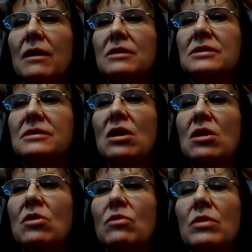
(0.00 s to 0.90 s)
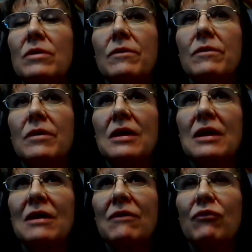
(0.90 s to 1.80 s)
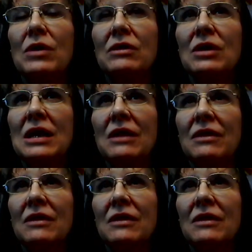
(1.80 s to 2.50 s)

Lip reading: So if we look at